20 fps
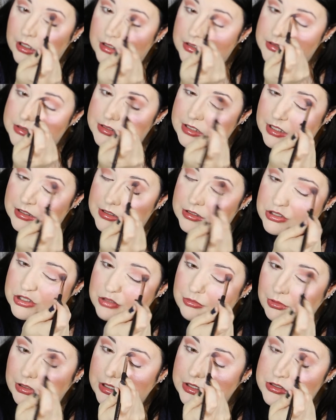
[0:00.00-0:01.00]
said that
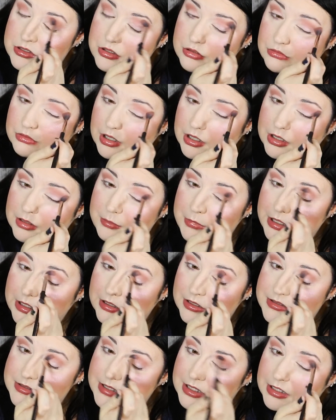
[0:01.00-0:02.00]
she wanted to like make
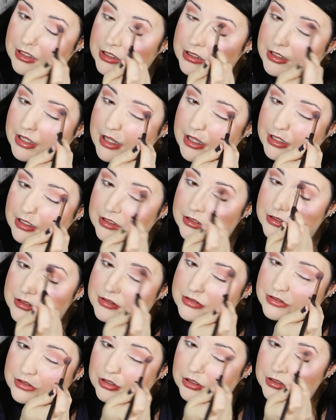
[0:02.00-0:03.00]
us like a cake and
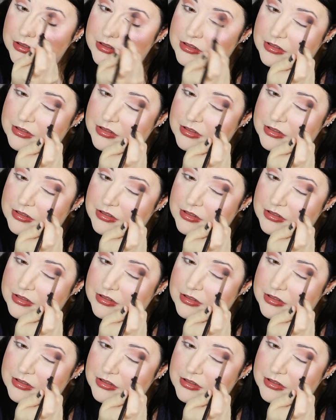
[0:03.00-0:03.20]
dessert,